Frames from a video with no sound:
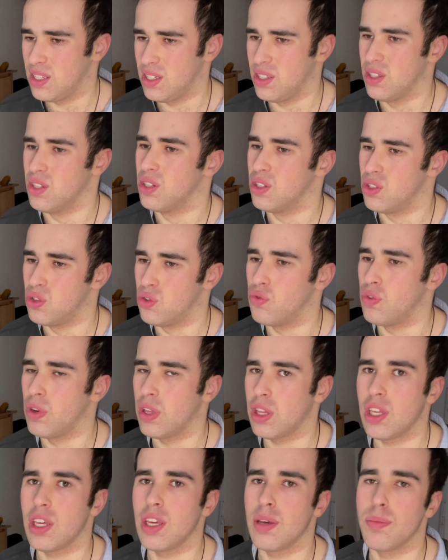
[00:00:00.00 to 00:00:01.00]
it's a
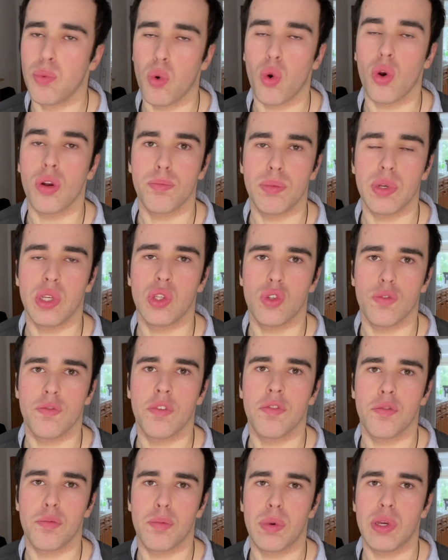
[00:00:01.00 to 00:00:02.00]
really important piece of
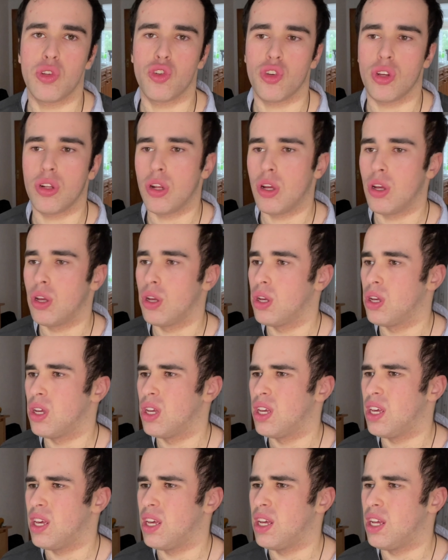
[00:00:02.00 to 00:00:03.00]
information,
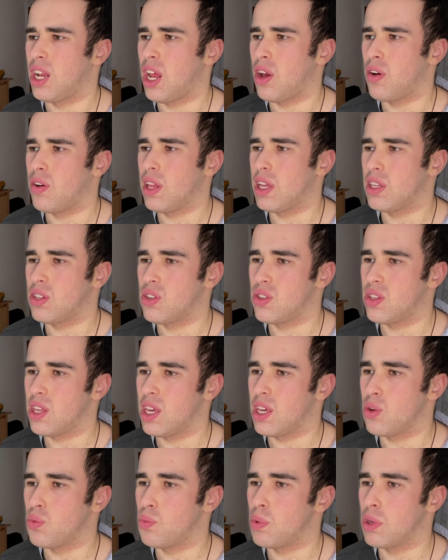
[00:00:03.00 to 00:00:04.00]
and I'd like to
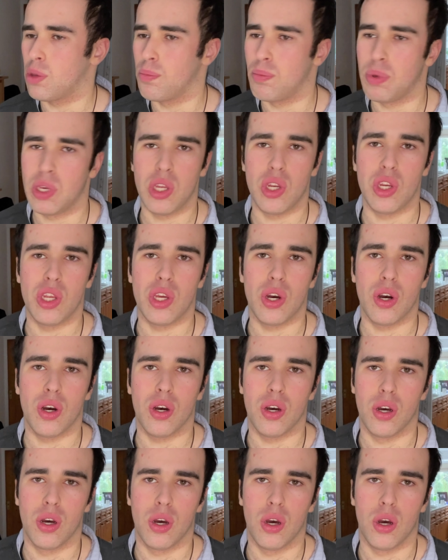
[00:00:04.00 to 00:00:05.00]
thank
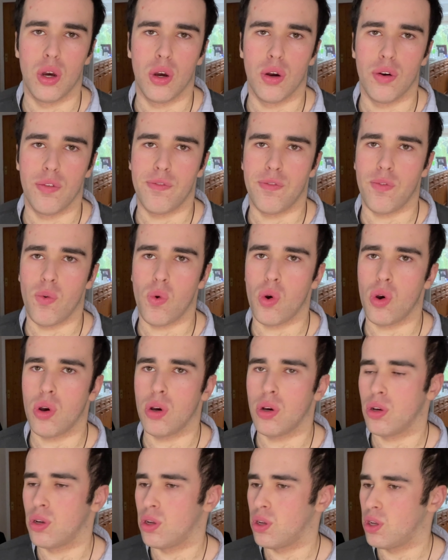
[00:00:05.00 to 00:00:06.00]
Wikipedia
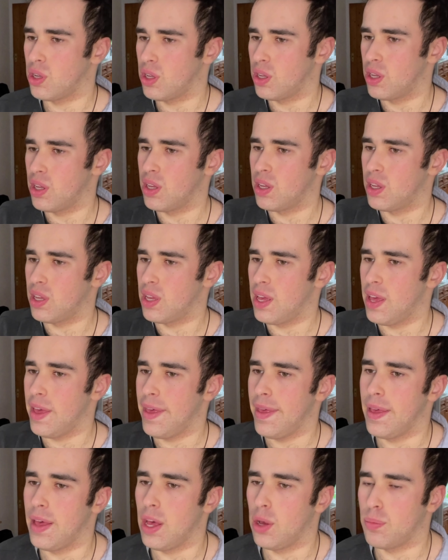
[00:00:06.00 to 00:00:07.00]
for
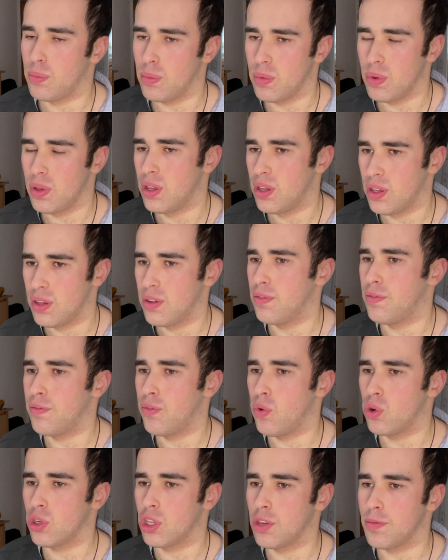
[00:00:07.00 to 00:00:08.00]
help
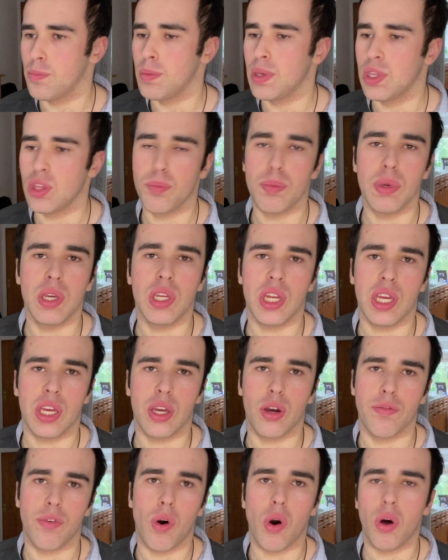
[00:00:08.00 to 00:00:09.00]
for giving me the meaning
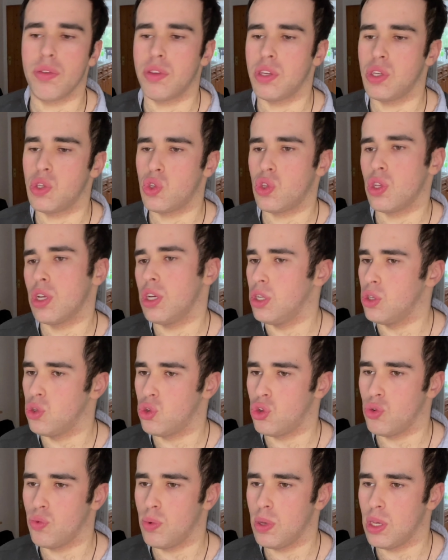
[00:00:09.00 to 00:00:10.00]
of all this, the
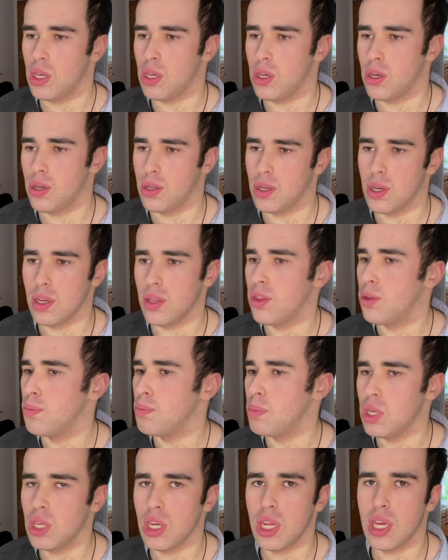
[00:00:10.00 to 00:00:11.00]
history and, and the
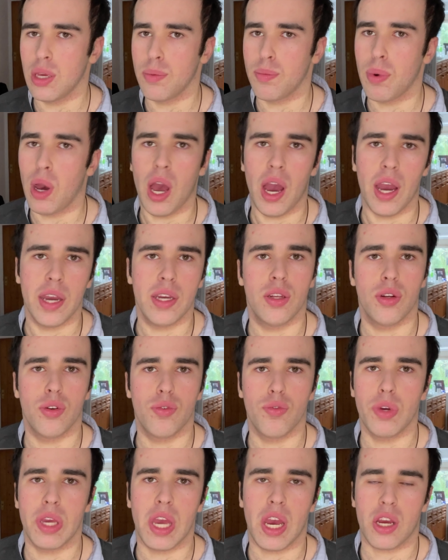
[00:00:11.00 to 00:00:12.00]
meaning
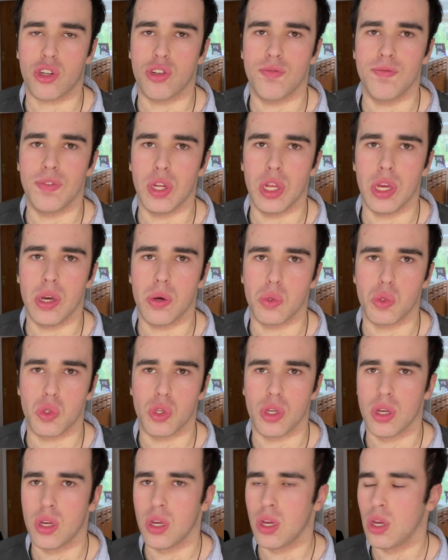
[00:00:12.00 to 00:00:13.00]
behind reaction videos,